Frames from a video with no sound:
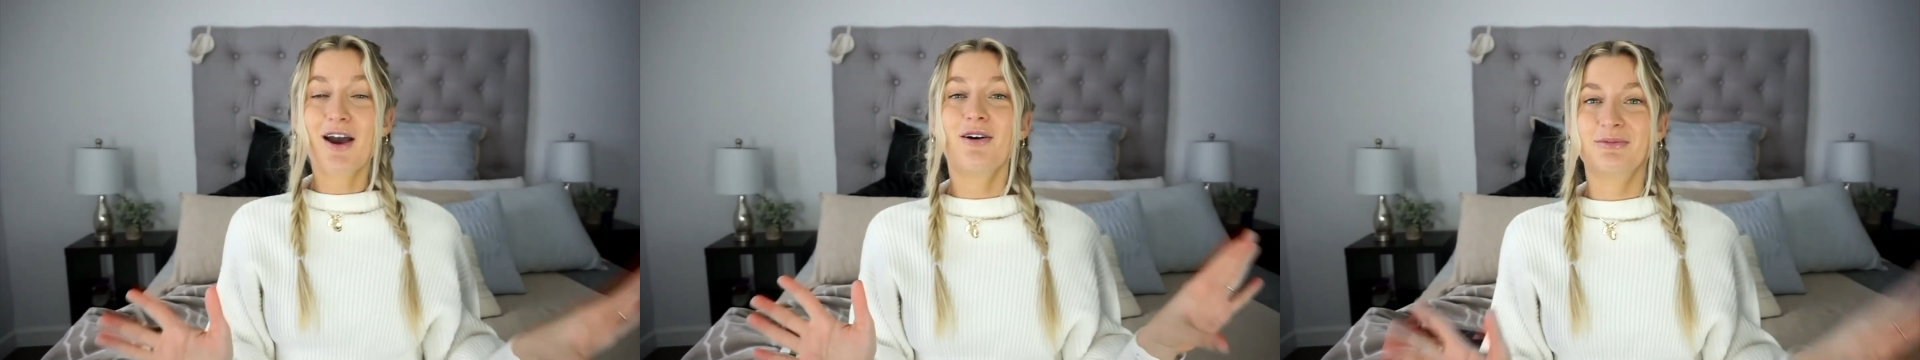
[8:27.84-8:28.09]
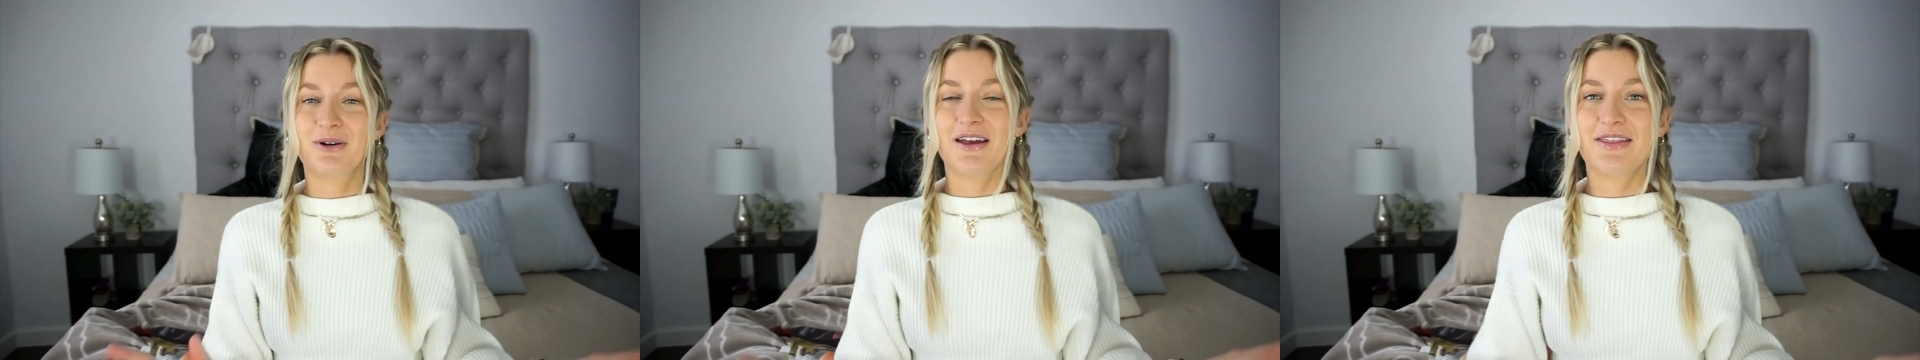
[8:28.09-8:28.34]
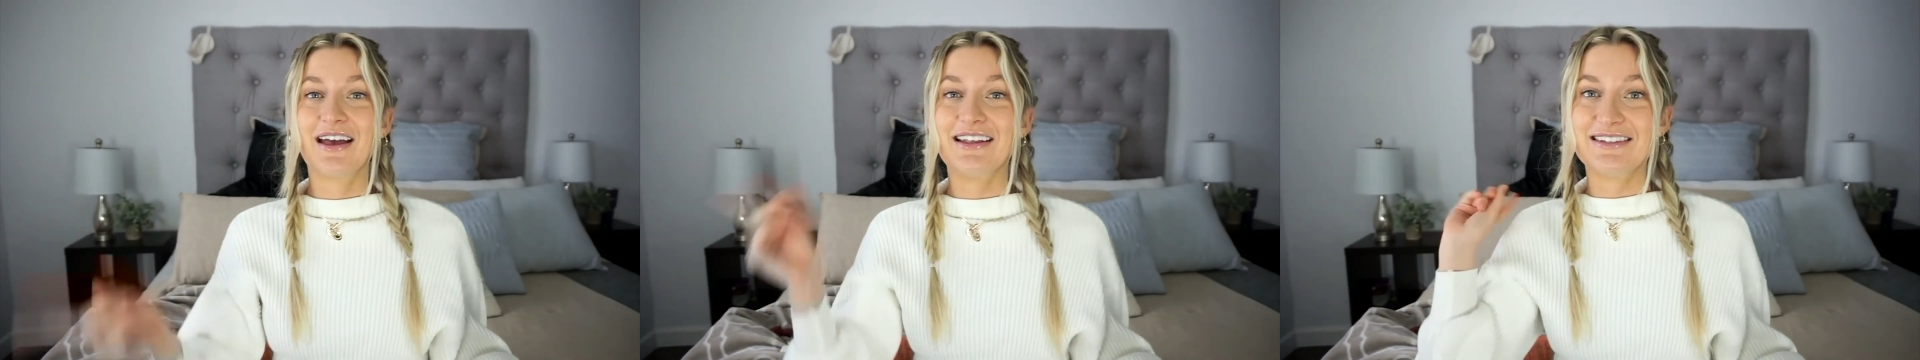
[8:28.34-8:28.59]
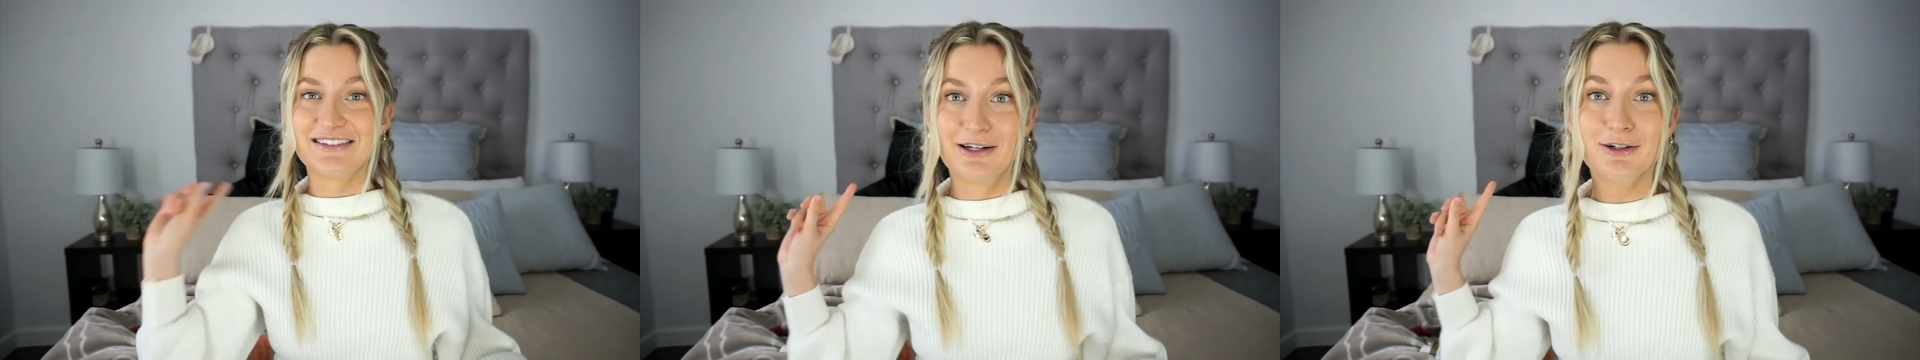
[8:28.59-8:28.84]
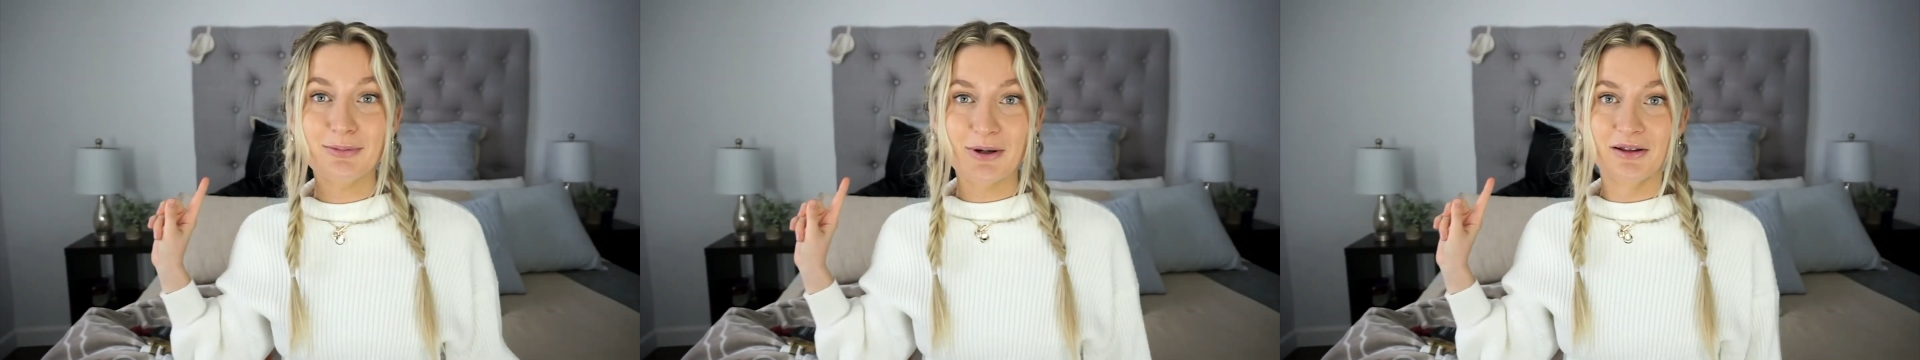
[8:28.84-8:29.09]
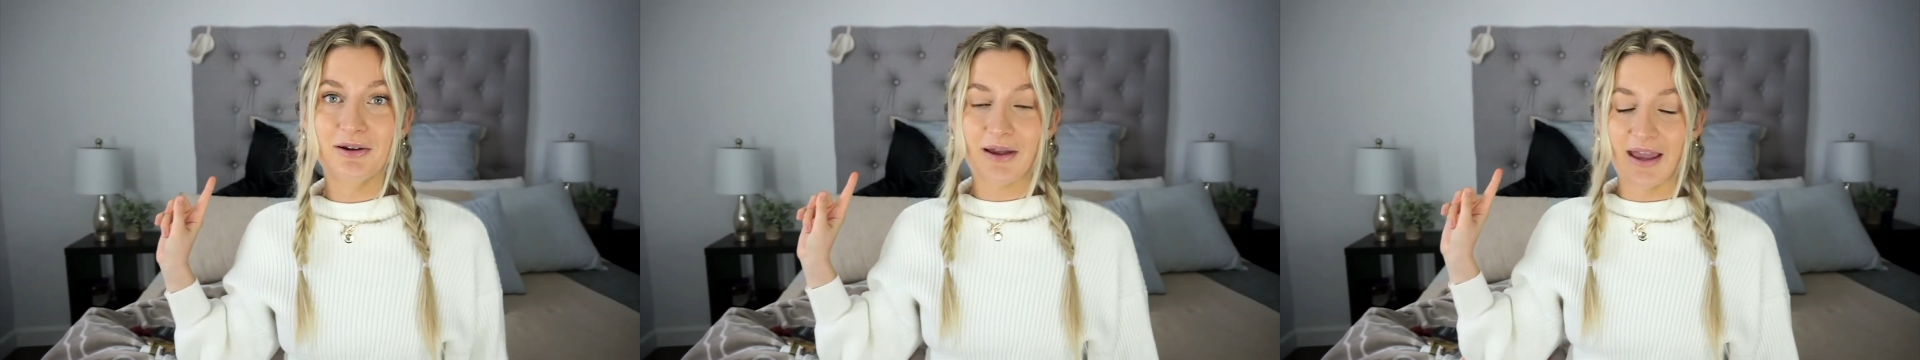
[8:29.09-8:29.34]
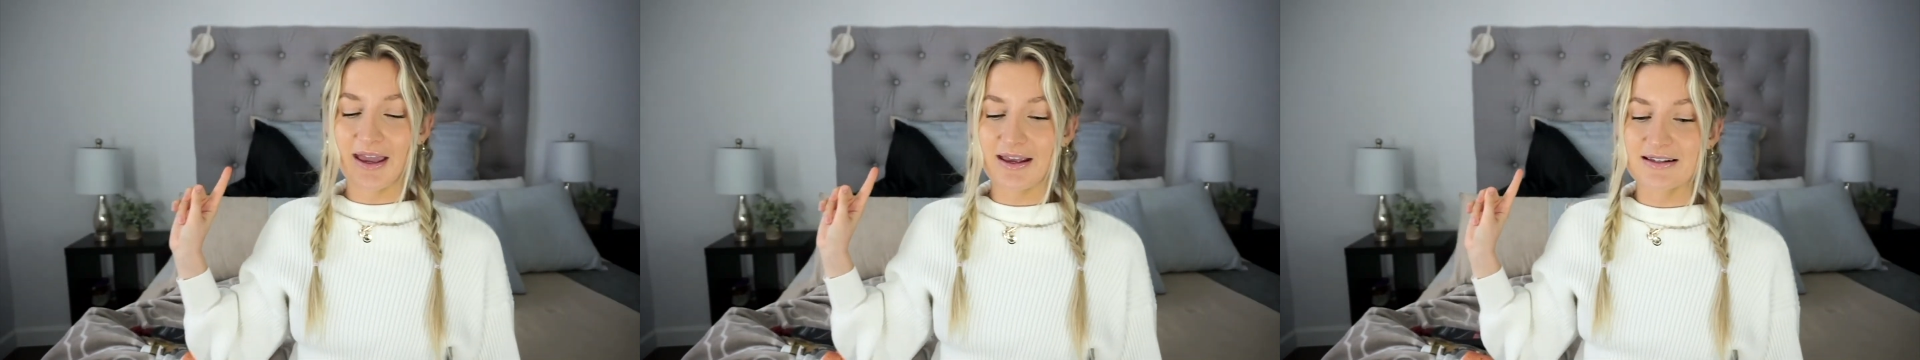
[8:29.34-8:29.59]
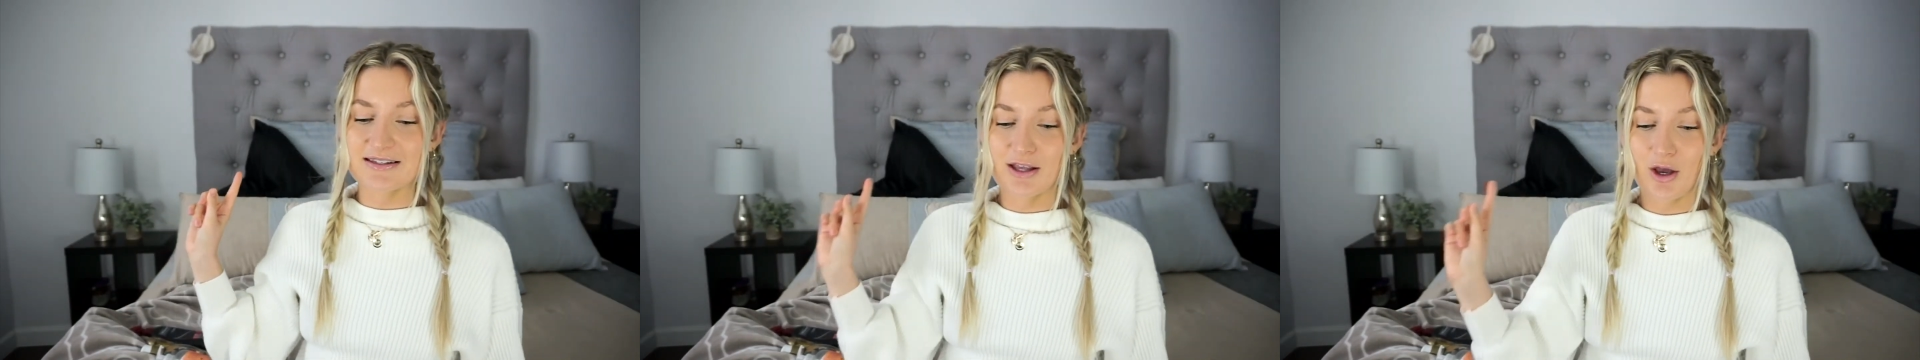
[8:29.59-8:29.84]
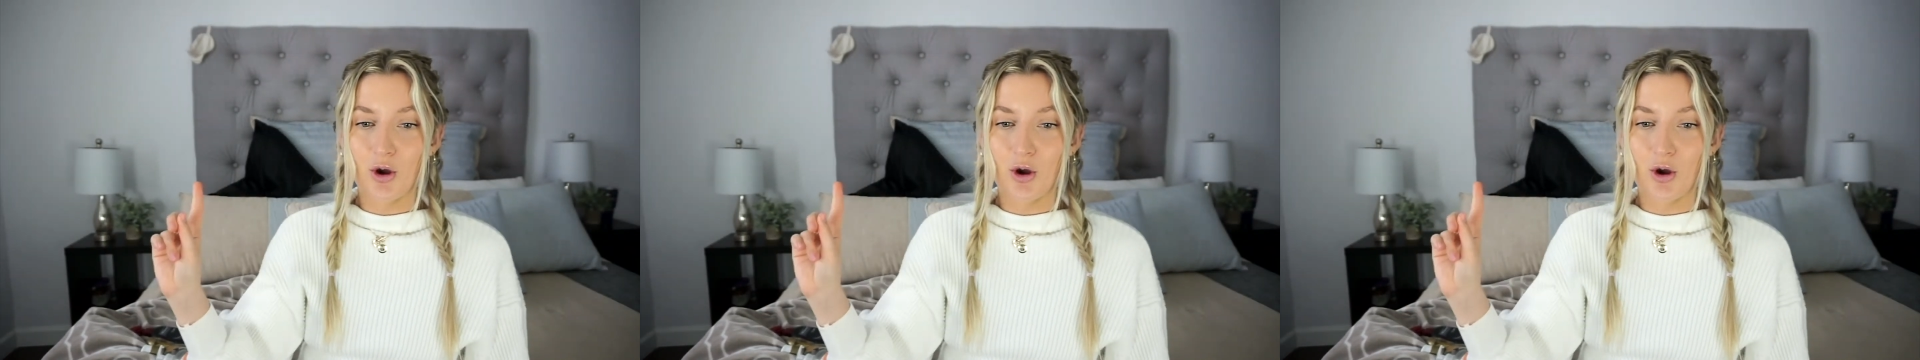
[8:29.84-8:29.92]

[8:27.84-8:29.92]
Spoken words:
with a silk pillowcase